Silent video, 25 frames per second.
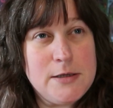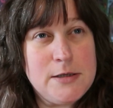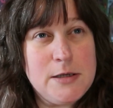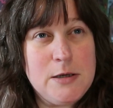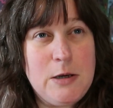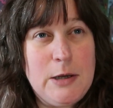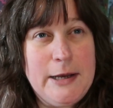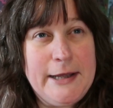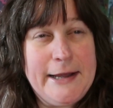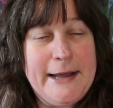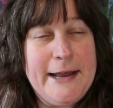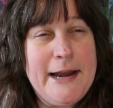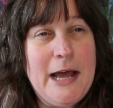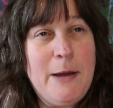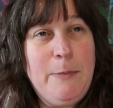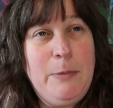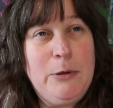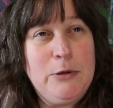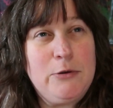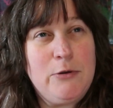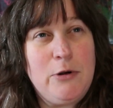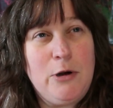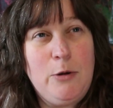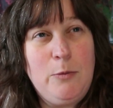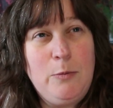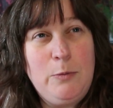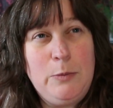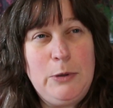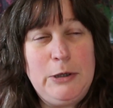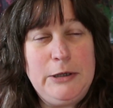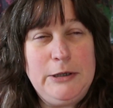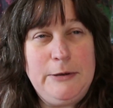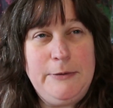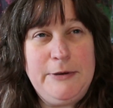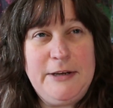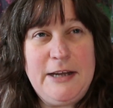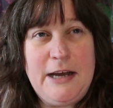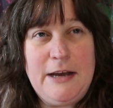So like an apple
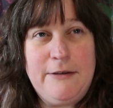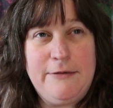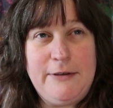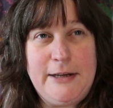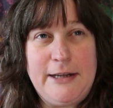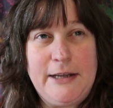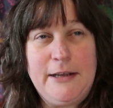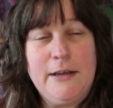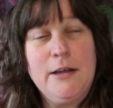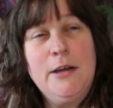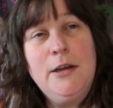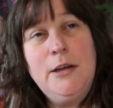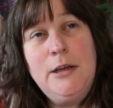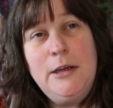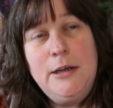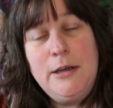crumble, you would have like